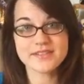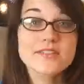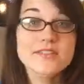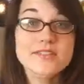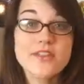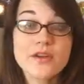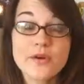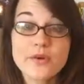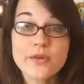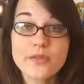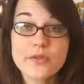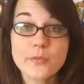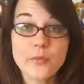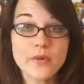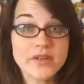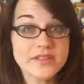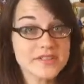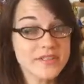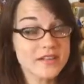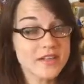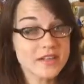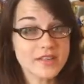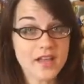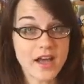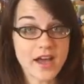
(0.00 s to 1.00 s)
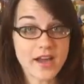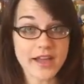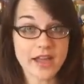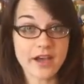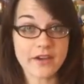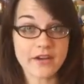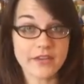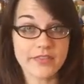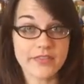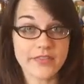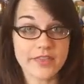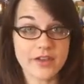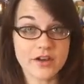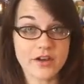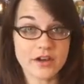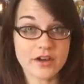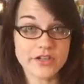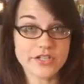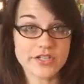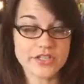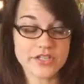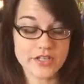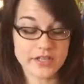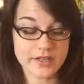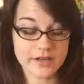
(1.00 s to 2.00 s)
So there wasn't a lot out at the
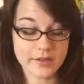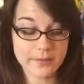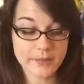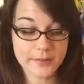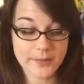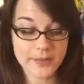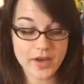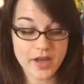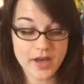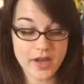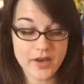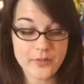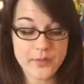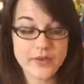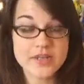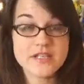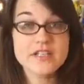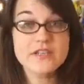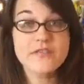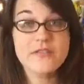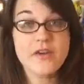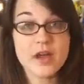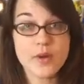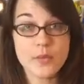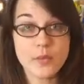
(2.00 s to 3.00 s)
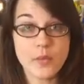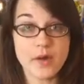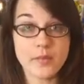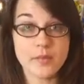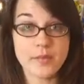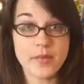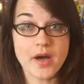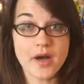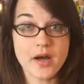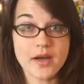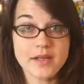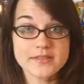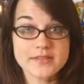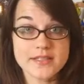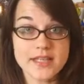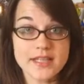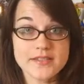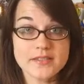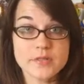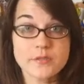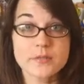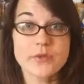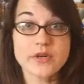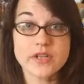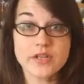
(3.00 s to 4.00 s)
auction, but we did find one box that
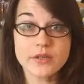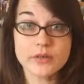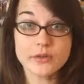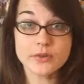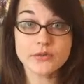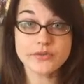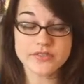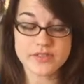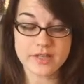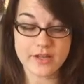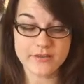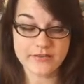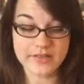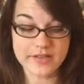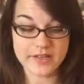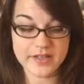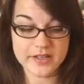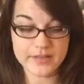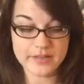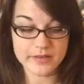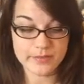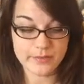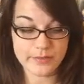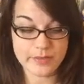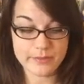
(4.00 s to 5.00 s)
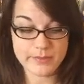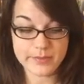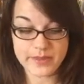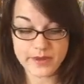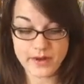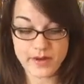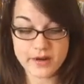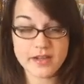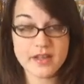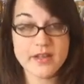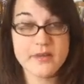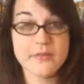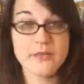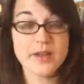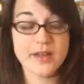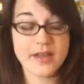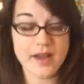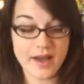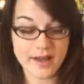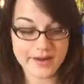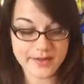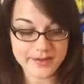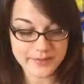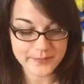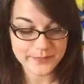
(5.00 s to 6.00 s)
had some pretty cool stuff in it. We bid on it, we
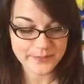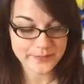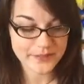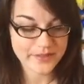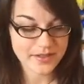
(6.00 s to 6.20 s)
got it.